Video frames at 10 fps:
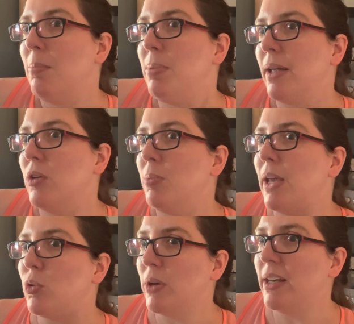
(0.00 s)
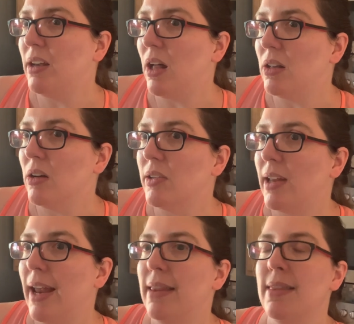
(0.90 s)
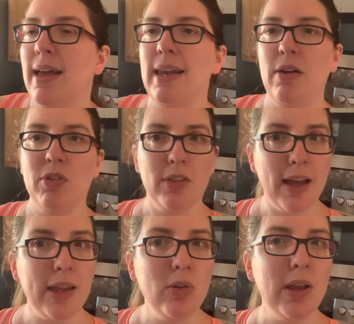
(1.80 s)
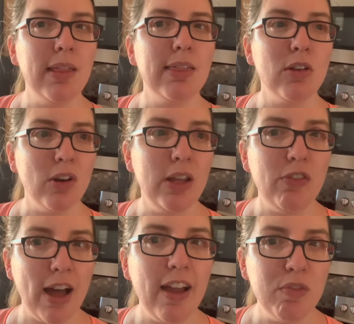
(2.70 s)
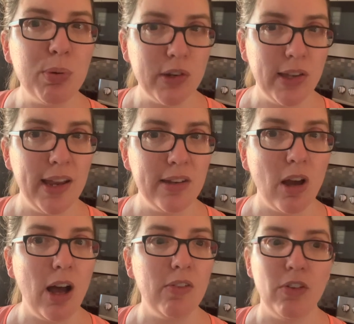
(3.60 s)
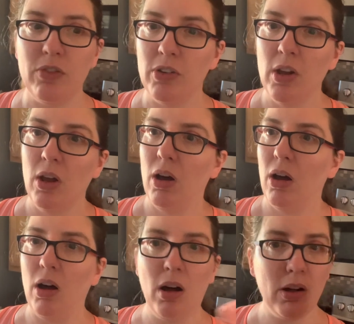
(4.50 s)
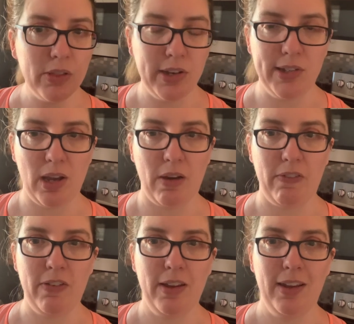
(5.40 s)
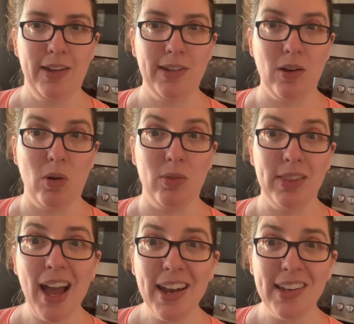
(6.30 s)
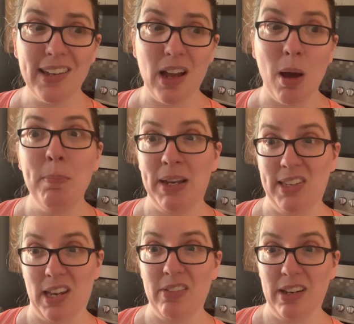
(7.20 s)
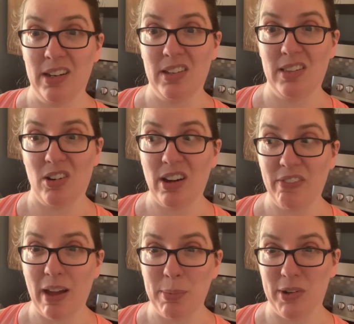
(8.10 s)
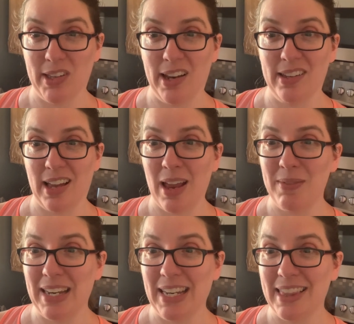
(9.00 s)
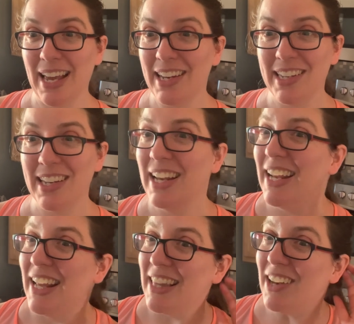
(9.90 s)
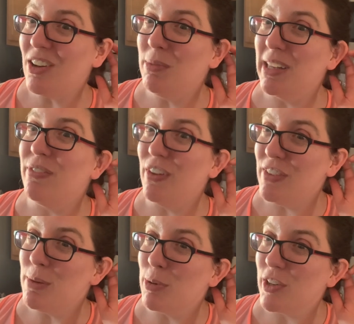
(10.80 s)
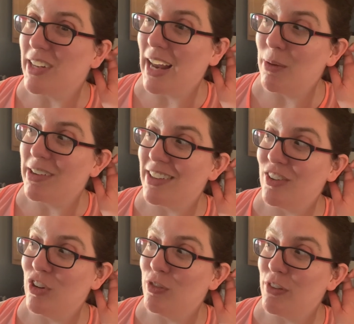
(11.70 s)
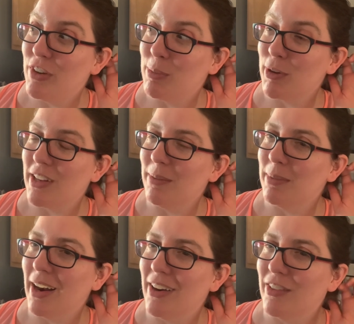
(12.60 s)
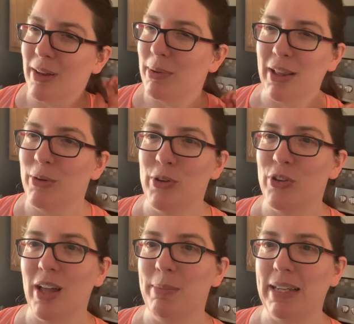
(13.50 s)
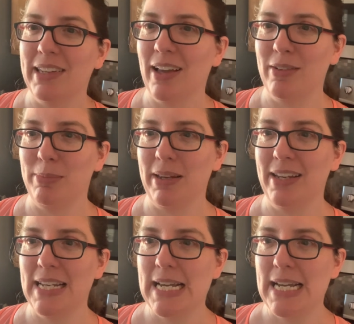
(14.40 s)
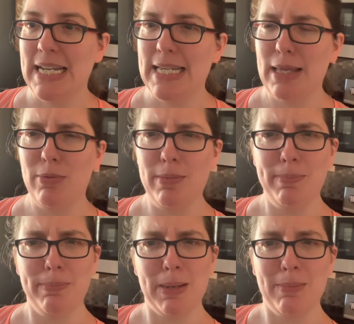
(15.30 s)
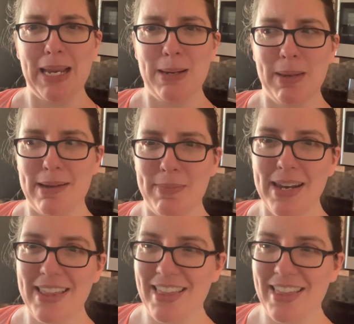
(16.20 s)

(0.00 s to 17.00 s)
but you pay $20 and then after that you get 35% off of all the stuff. So that's a big savings, 35%. I mean, that's that's almost 50%. I wish they'd do 50%, but I know they probably won't do that because that would be, they wouldn't be making much money